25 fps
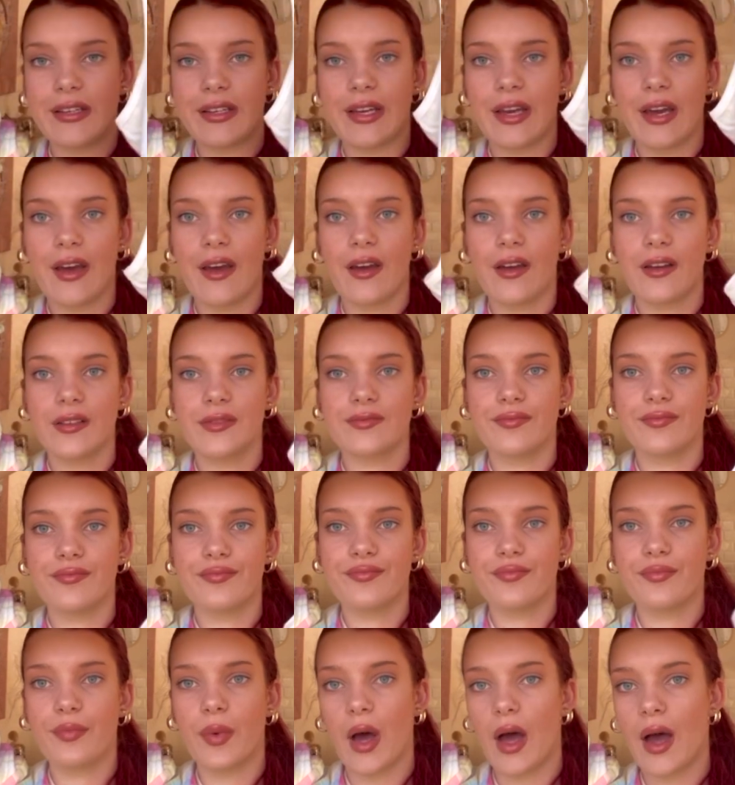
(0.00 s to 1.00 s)
yeah.
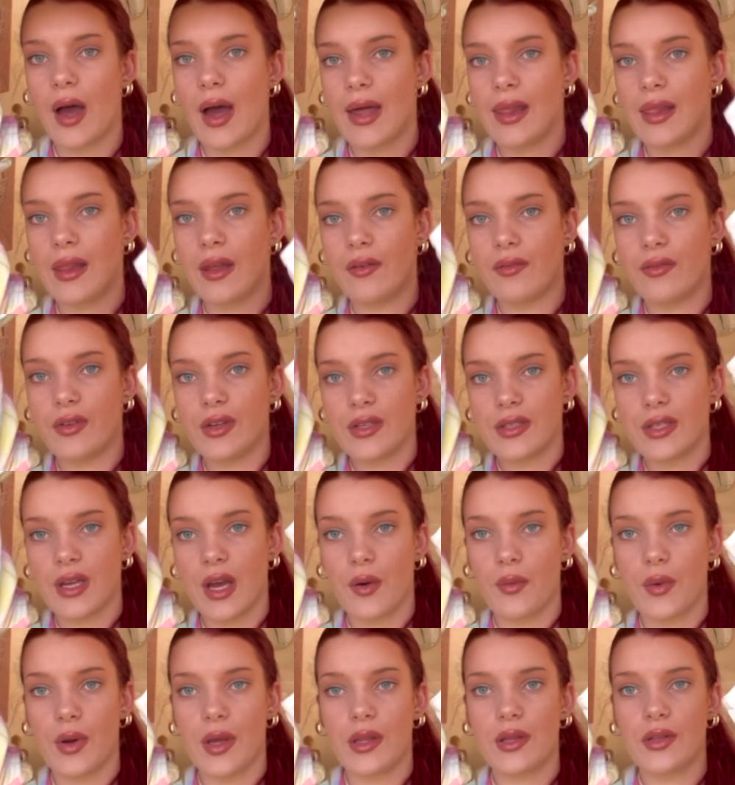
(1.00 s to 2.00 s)
But I love this.
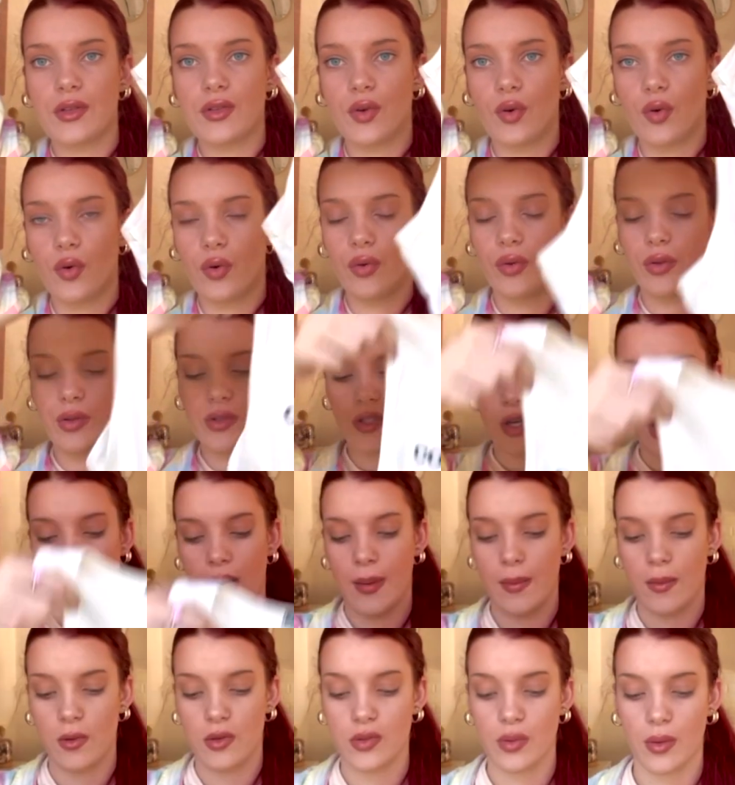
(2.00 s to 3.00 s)
I wear this all the
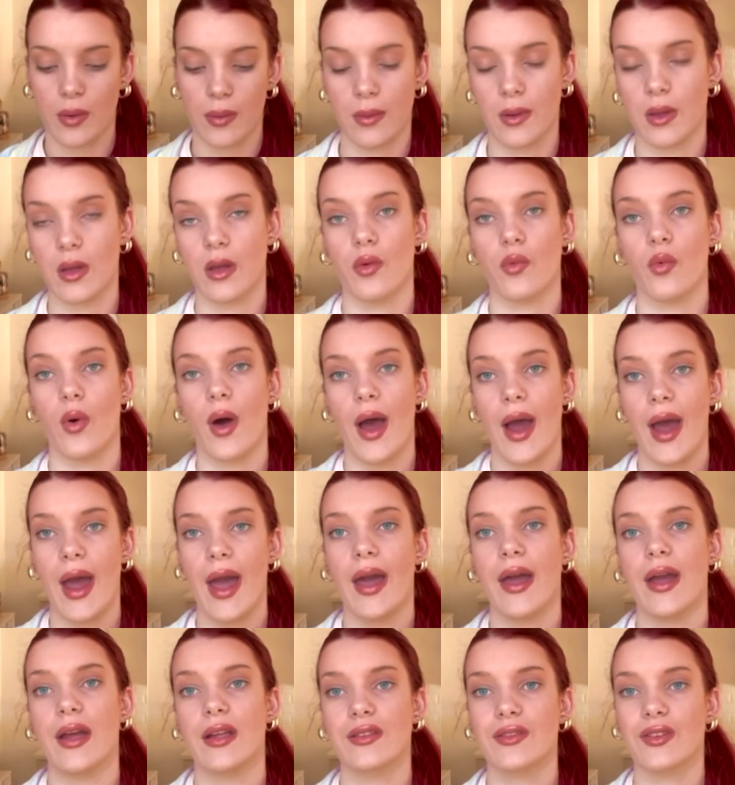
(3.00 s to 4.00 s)
time. That's probably why
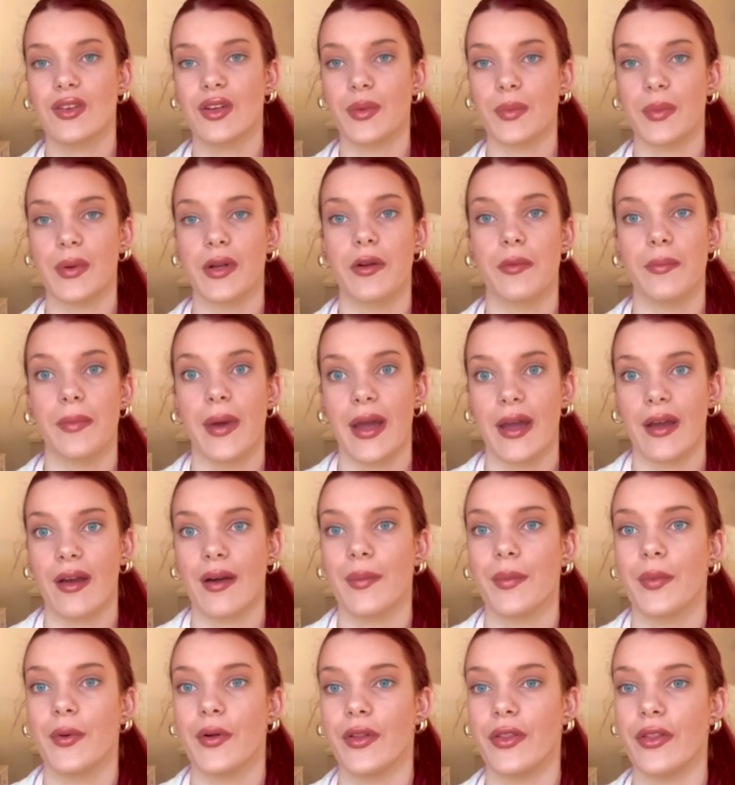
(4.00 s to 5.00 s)
it's got a bit of
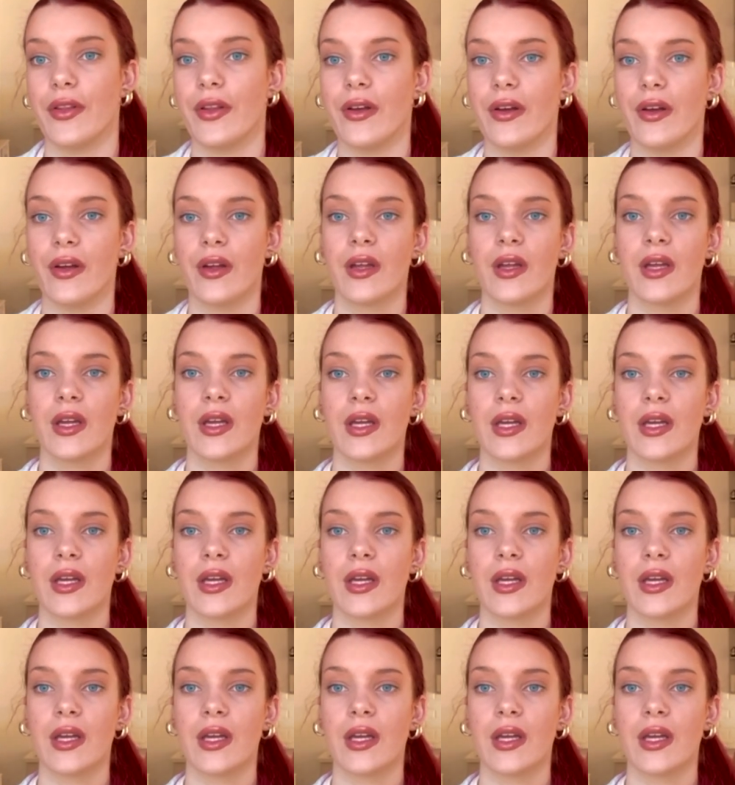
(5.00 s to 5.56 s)
makeup on the